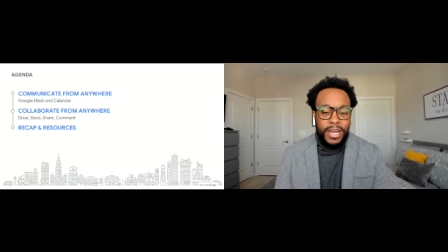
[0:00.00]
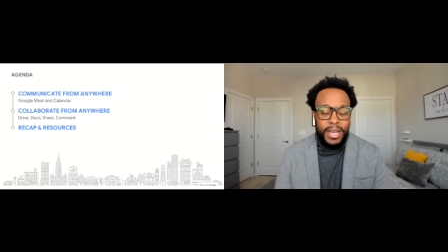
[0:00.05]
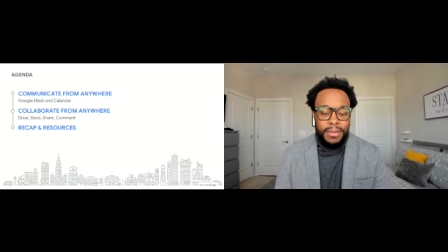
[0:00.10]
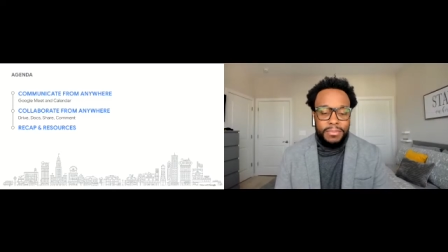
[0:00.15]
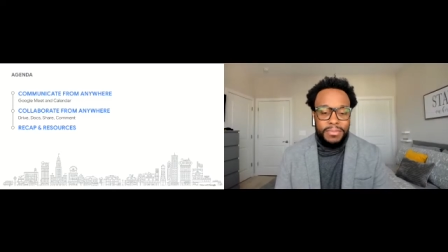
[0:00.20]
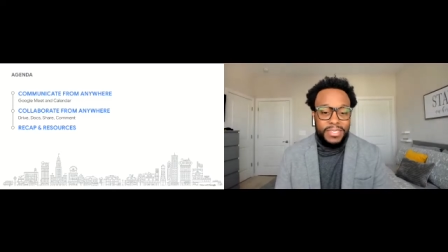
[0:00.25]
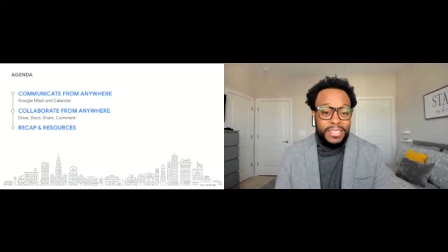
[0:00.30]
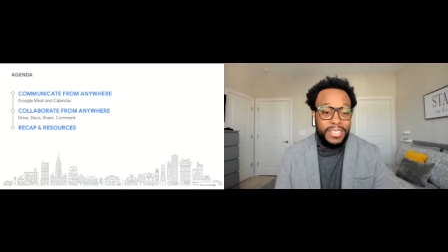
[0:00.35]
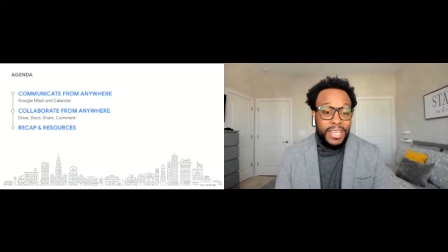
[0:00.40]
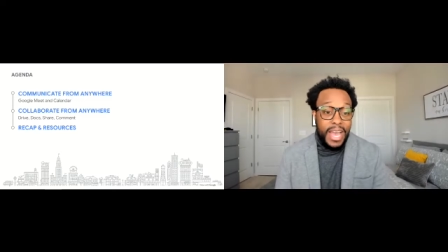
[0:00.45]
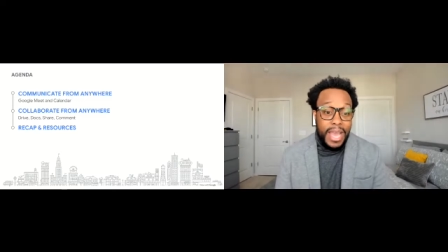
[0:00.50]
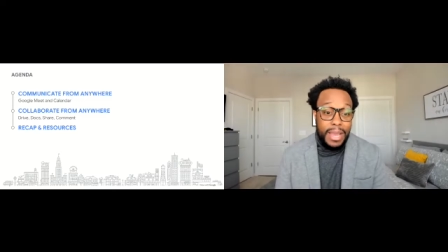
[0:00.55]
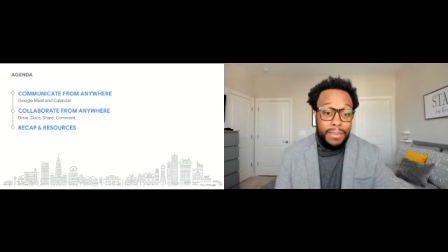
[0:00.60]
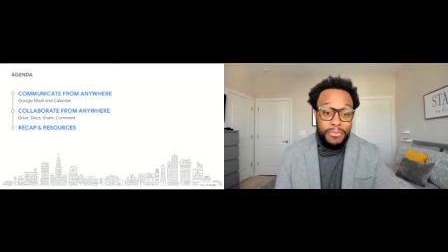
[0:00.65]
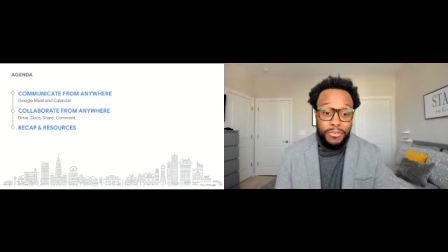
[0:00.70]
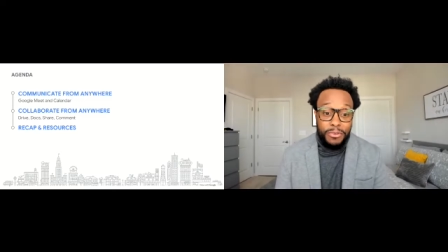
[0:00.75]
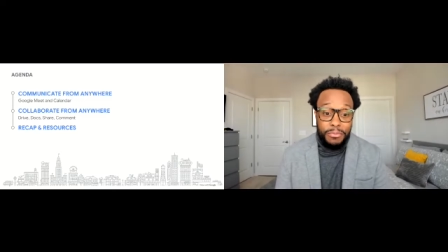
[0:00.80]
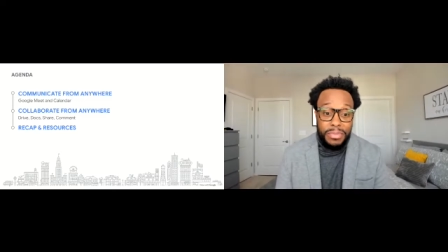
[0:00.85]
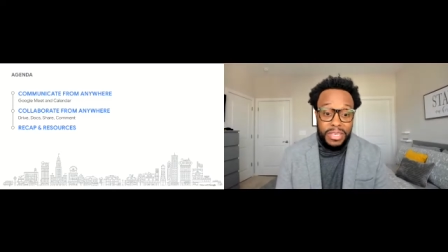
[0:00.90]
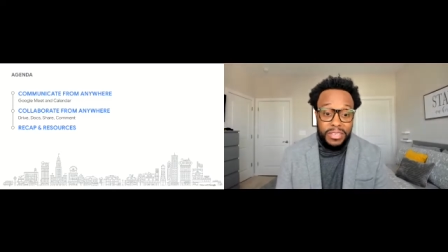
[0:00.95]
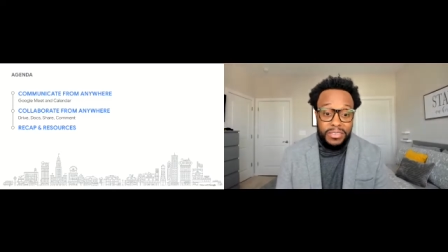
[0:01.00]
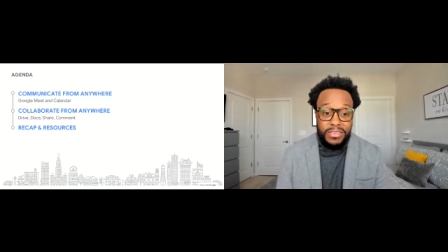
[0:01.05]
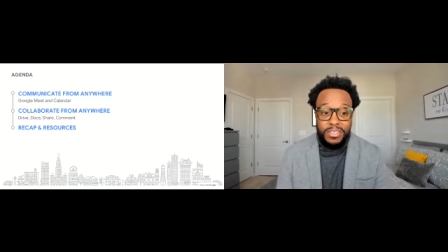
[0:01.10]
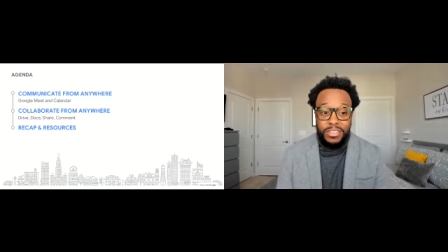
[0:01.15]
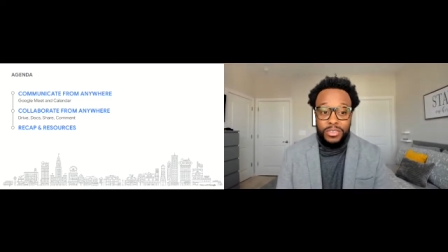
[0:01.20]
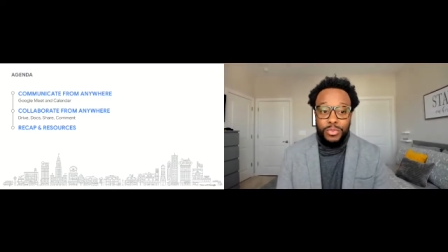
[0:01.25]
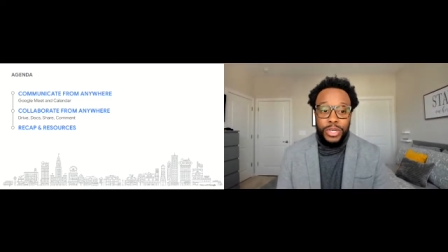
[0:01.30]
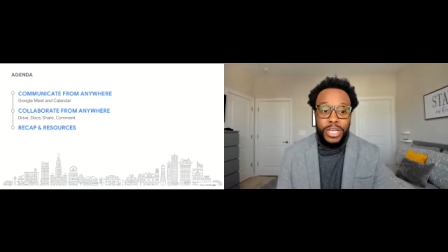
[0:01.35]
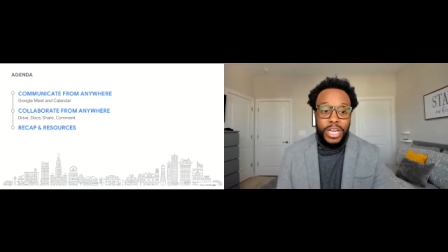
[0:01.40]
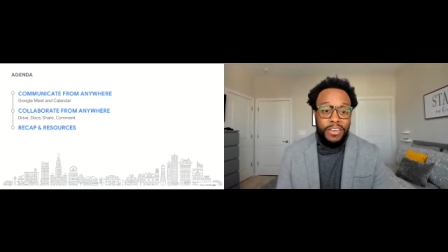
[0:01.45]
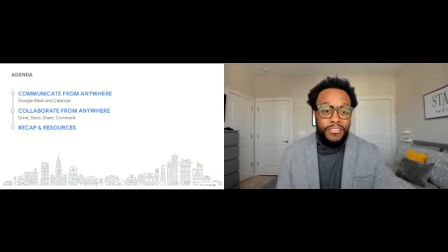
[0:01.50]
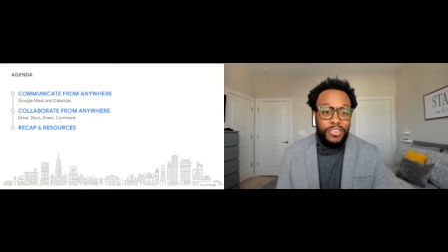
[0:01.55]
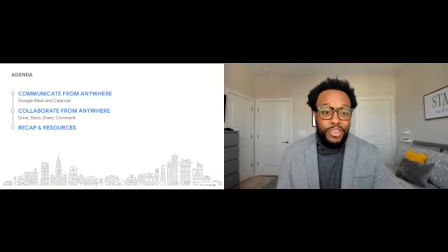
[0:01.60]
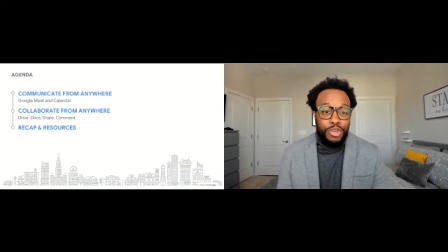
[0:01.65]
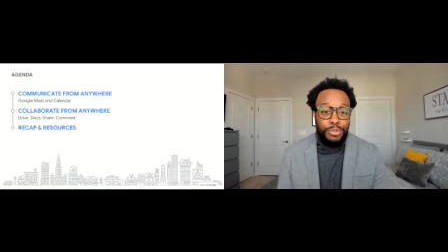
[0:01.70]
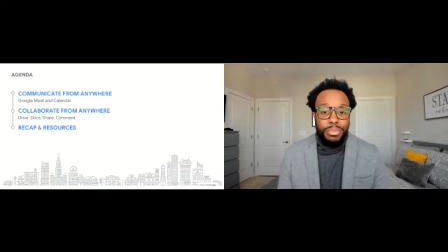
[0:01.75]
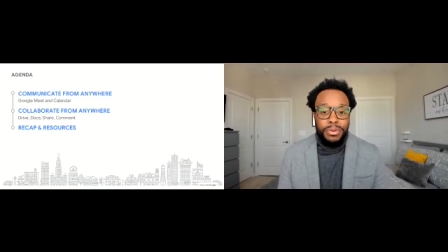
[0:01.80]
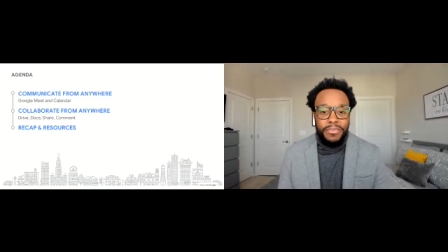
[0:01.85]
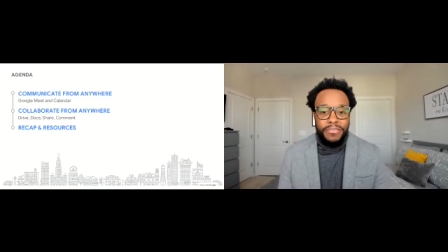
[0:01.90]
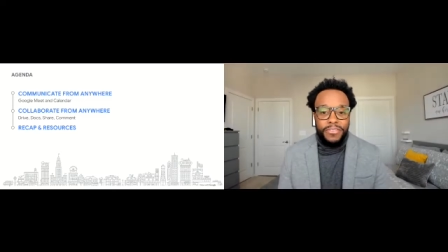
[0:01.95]
Skype for Business, whatever
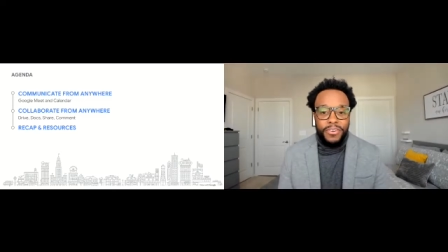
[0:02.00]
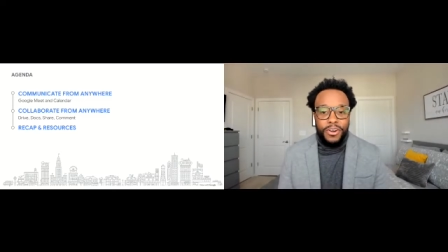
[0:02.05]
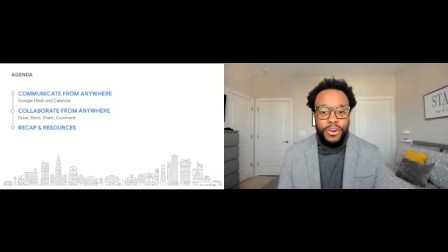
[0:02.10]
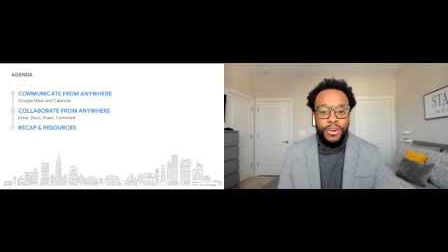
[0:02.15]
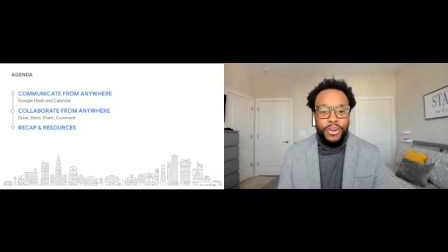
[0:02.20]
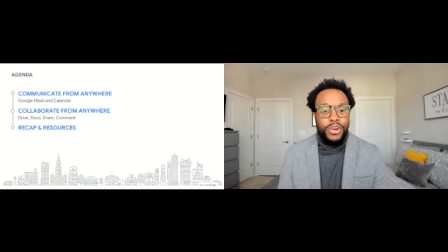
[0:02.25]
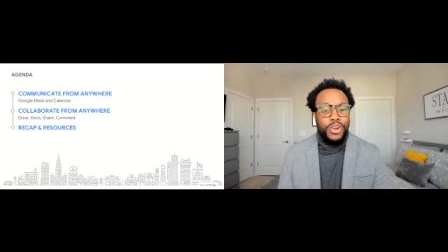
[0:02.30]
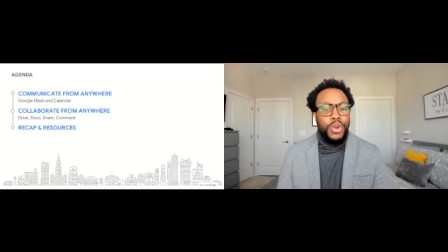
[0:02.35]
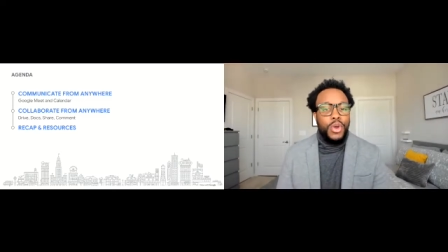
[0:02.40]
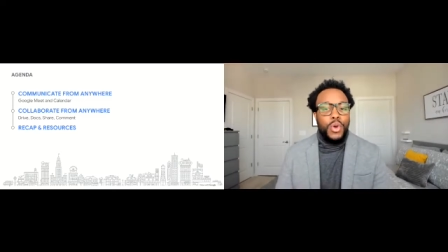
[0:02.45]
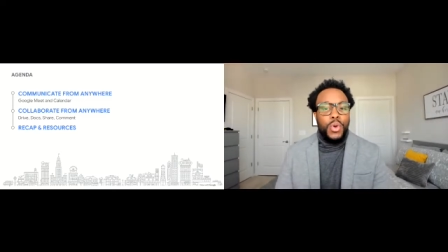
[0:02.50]
you prefer.